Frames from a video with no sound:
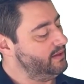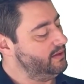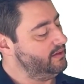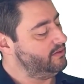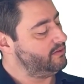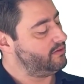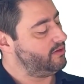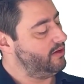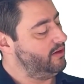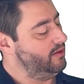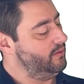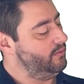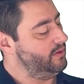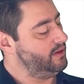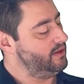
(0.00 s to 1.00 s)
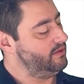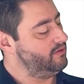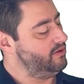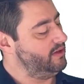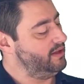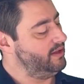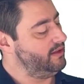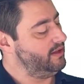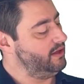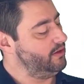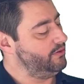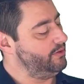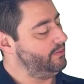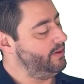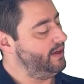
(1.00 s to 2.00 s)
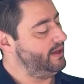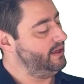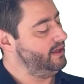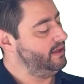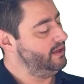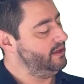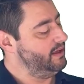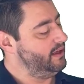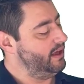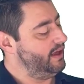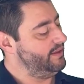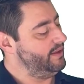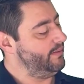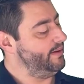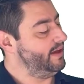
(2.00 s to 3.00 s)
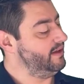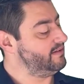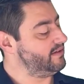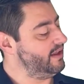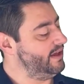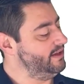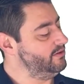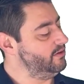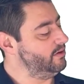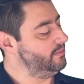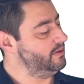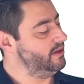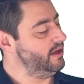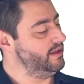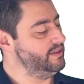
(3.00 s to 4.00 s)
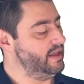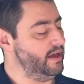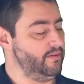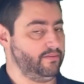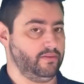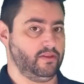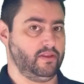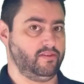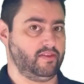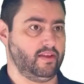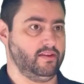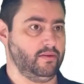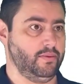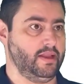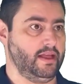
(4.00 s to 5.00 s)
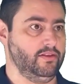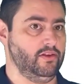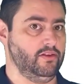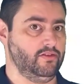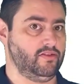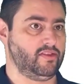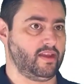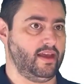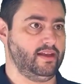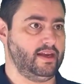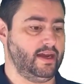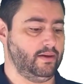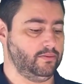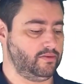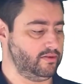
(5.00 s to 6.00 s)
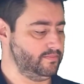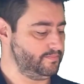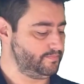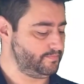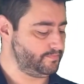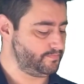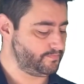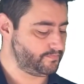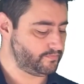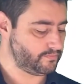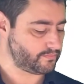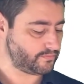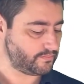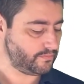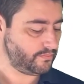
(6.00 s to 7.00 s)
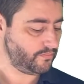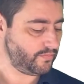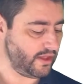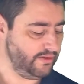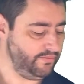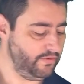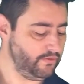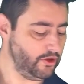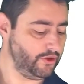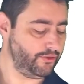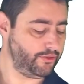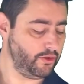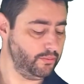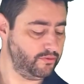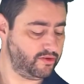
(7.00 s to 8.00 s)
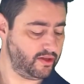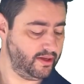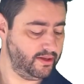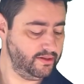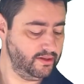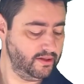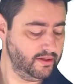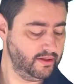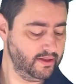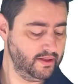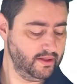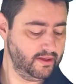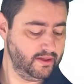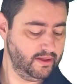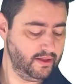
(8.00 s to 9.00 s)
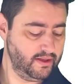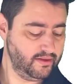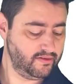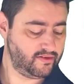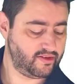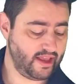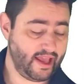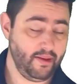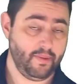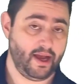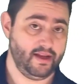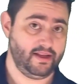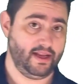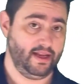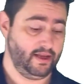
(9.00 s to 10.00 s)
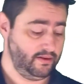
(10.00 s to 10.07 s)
So we're going to turn it the other way, and now it has lined up, and that cylinder will then slide out. If you've got a thumb turn, same idea,